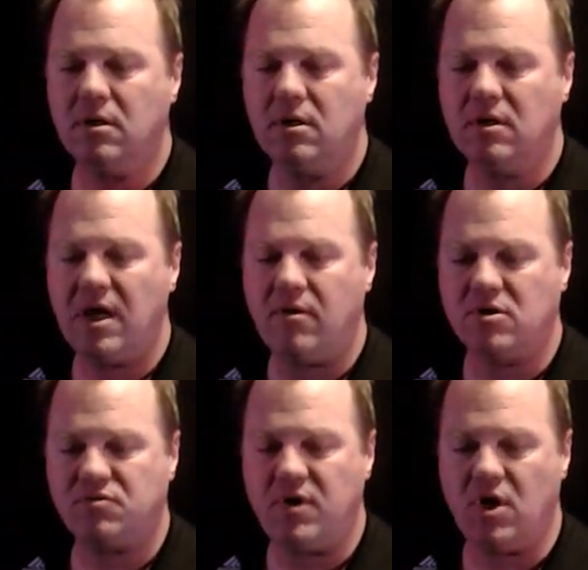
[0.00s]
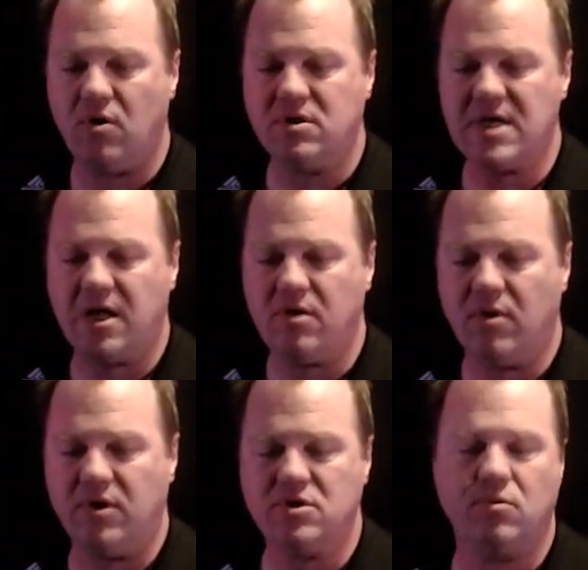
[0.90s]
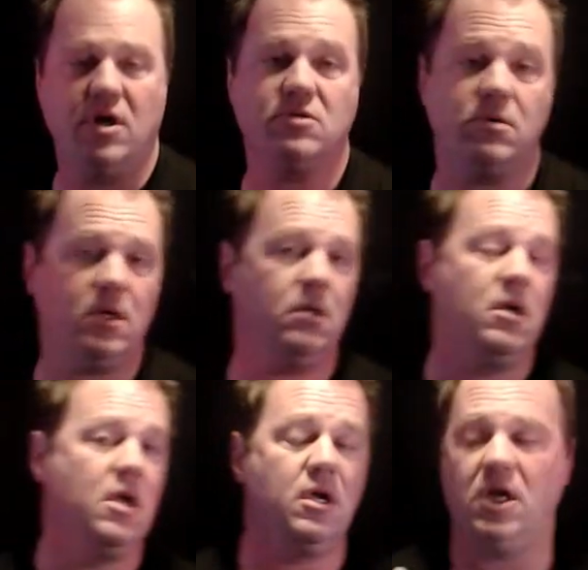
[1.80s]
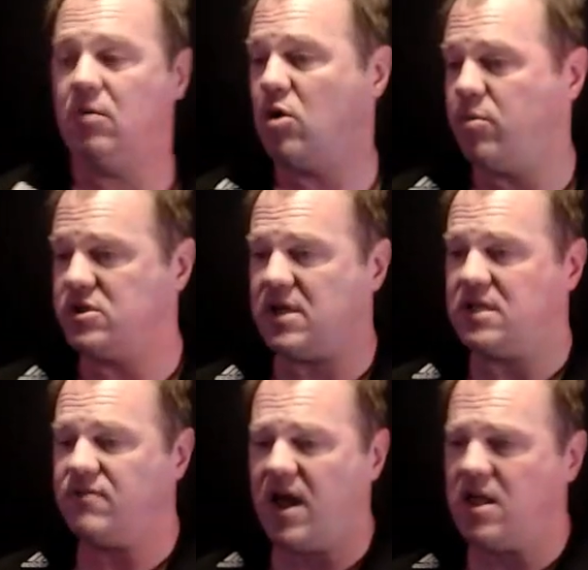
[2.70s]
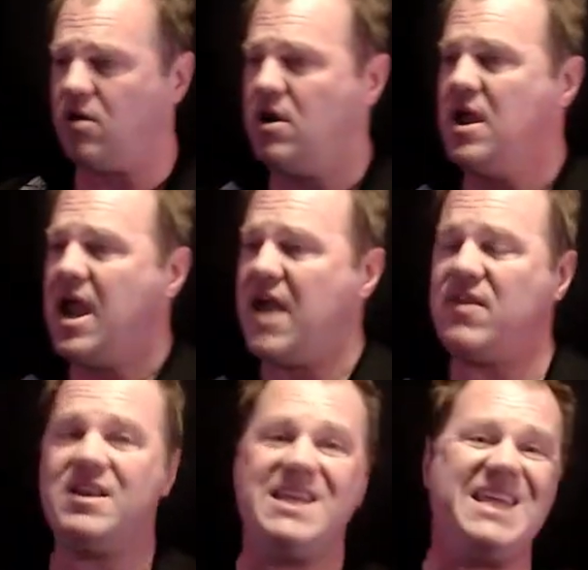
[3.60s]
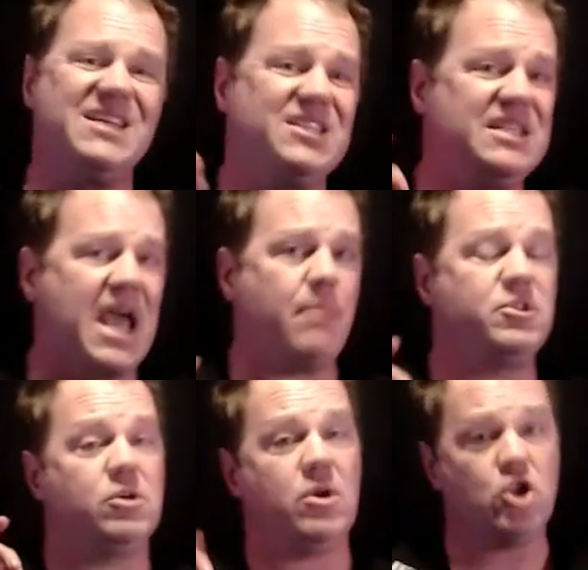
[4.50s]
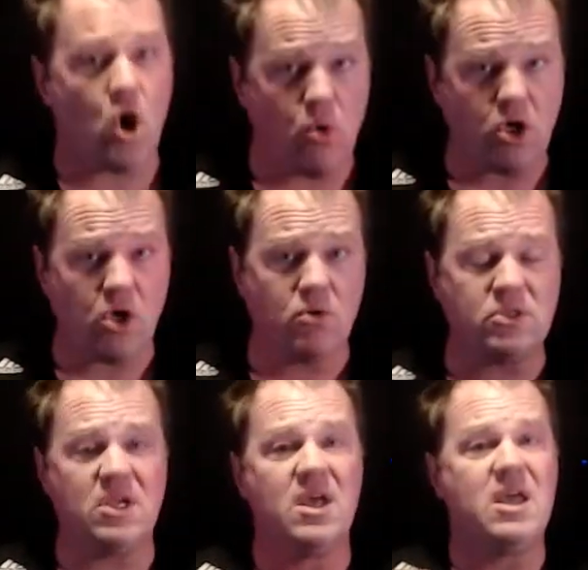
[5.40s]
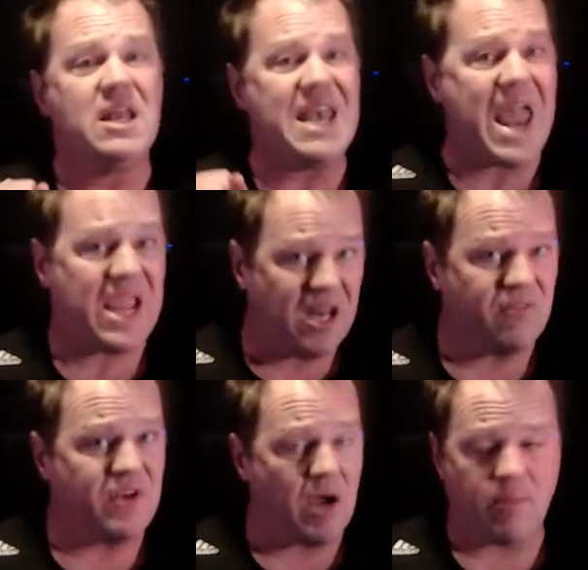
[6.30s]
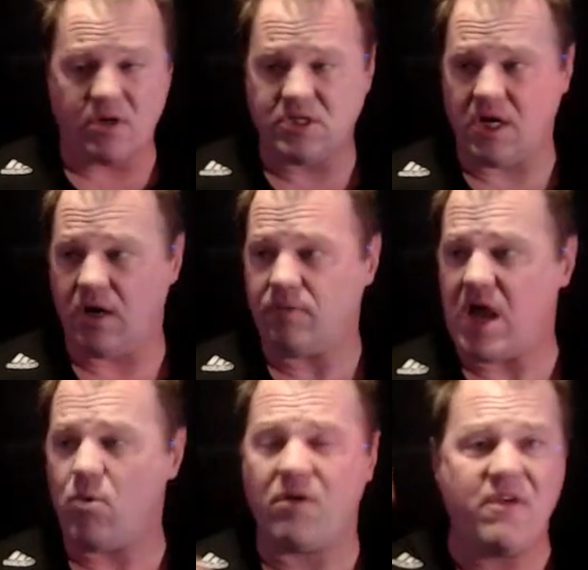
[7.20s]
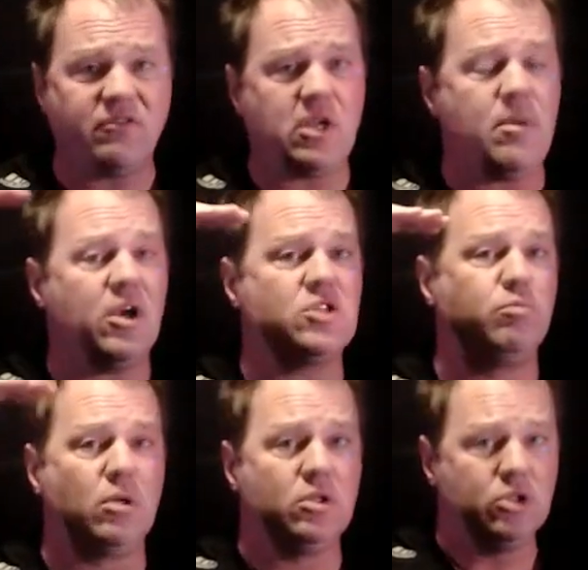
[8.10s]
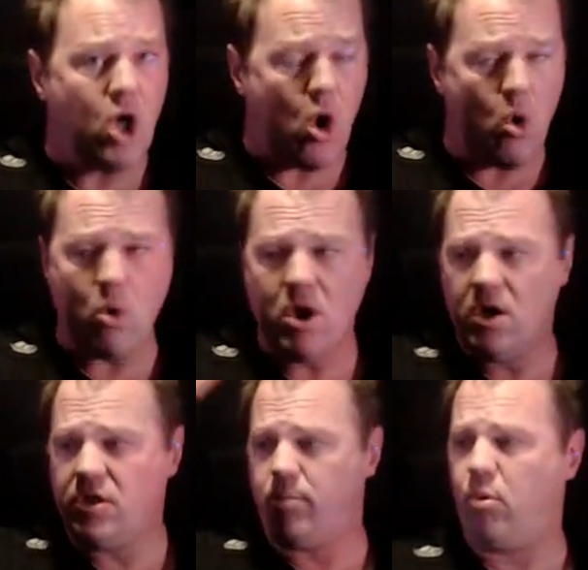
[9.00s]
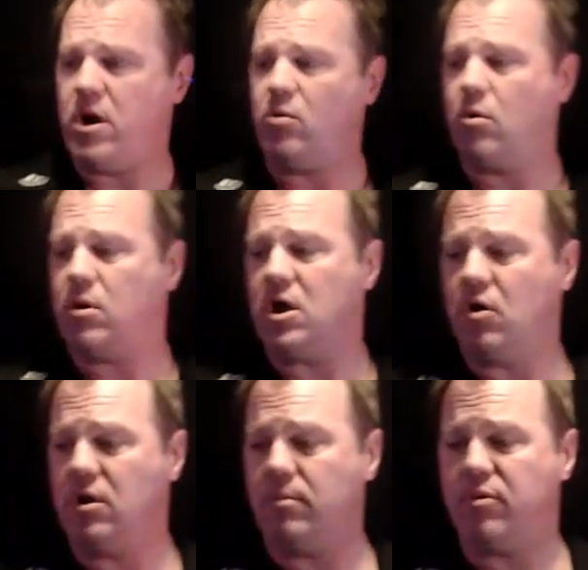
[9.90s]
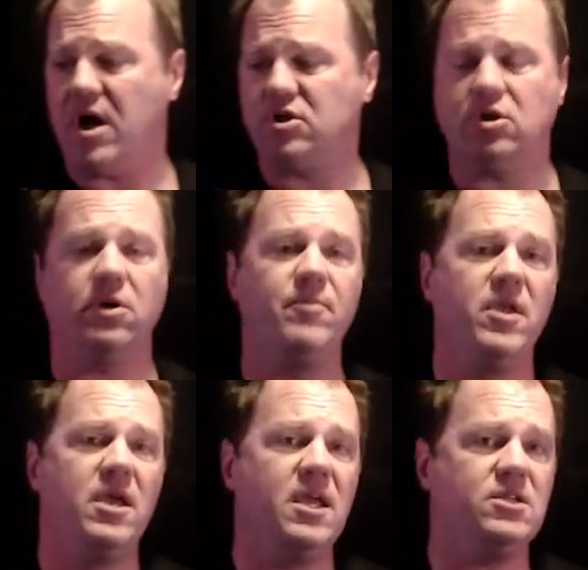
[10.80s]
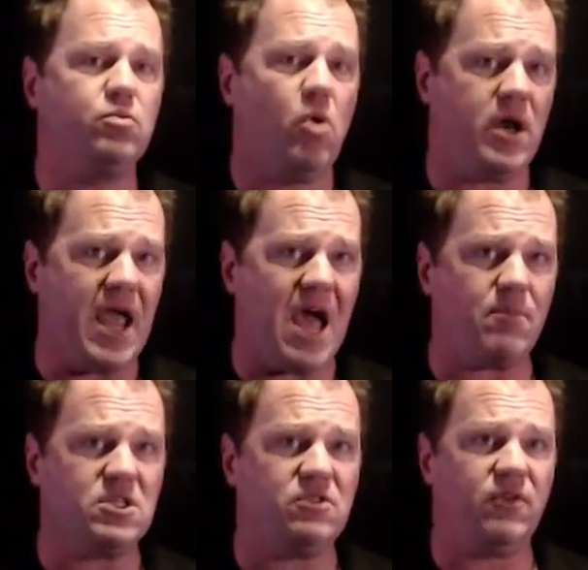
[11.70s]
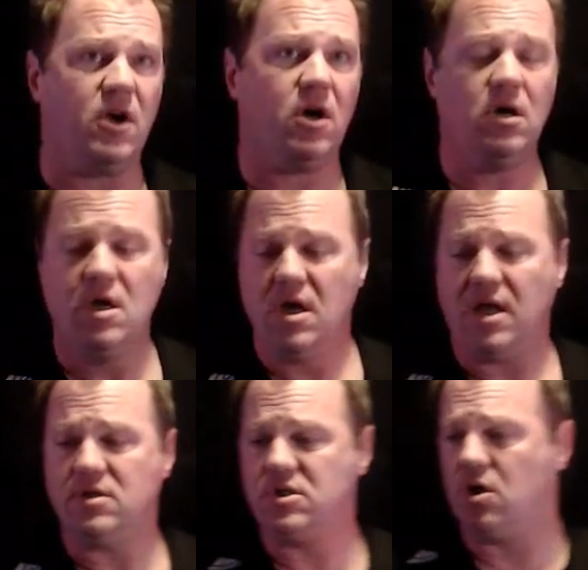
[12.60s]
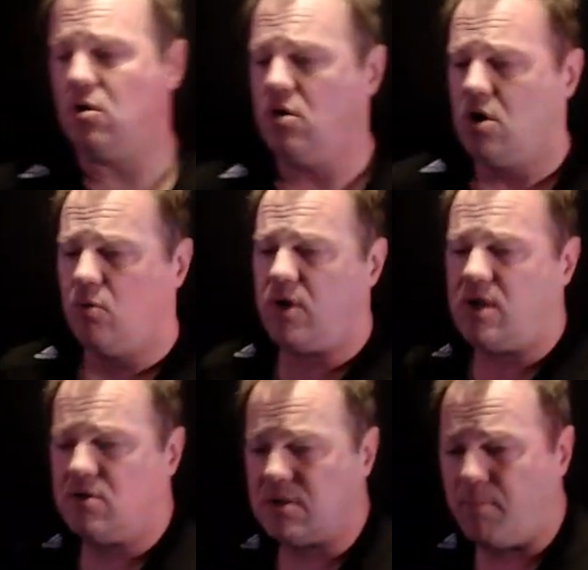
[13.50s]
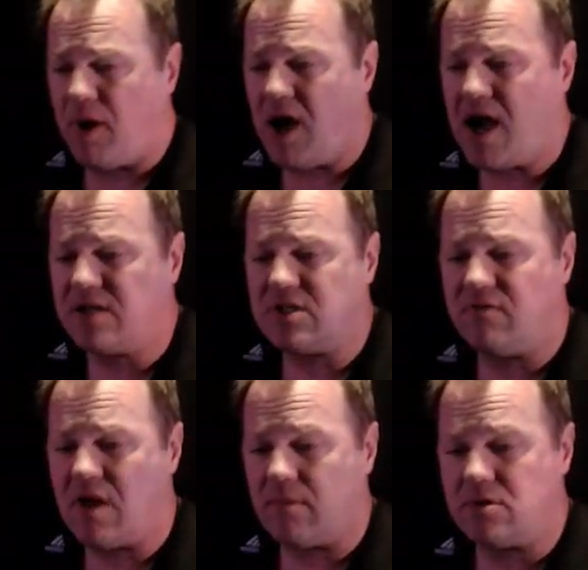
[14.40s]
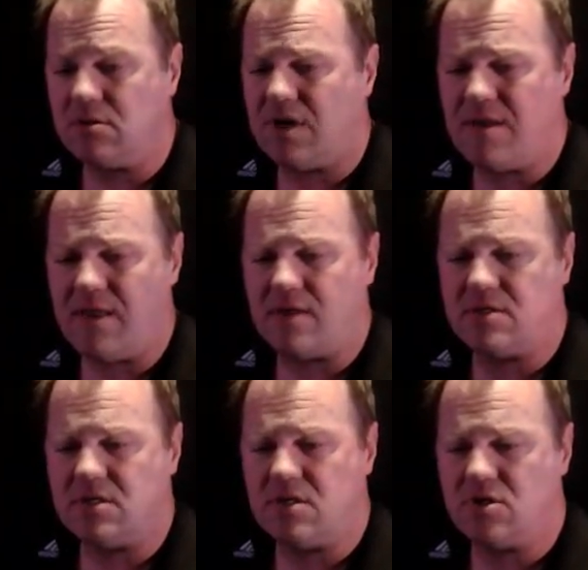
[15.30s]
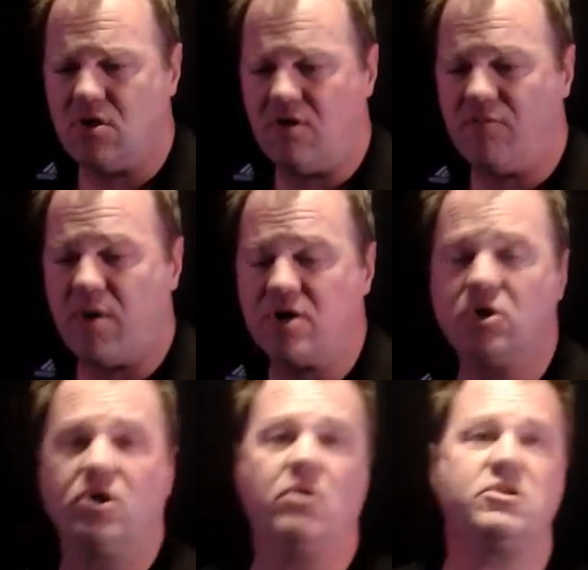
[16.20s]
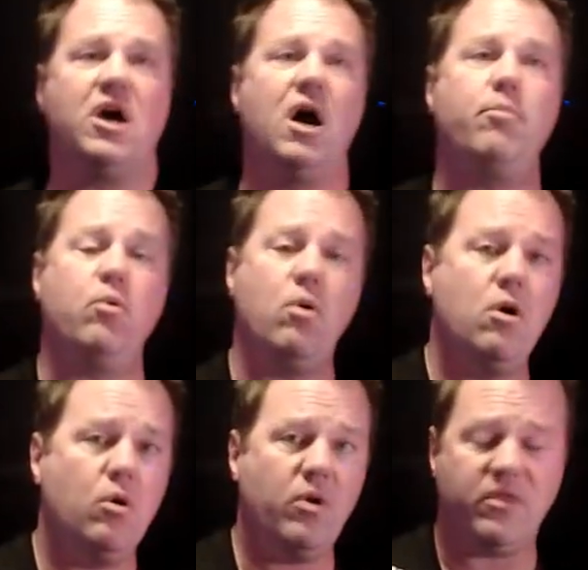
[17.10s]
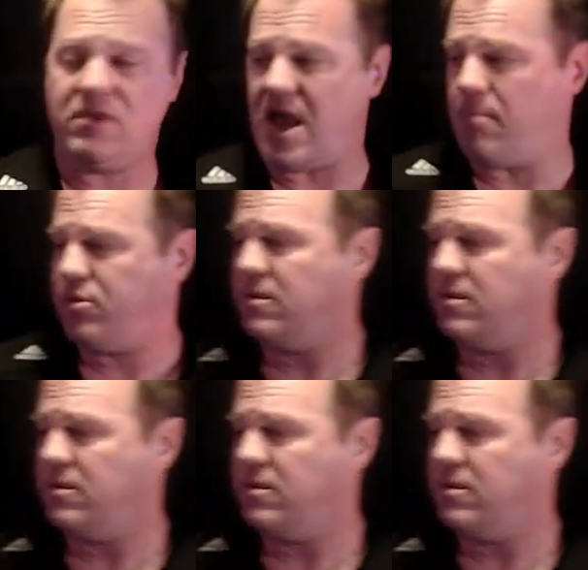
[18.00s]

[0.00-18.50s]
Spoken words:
Of course, we know exactly where this was. We could get a more precise value. And then D is depth. So we don't use negative numbers here. Okay, we're 50 meters below the point where we know that the pressure is 1 atmosphere. And so we use a positive number. So I think this is intuitive. Pressure goes up with depth.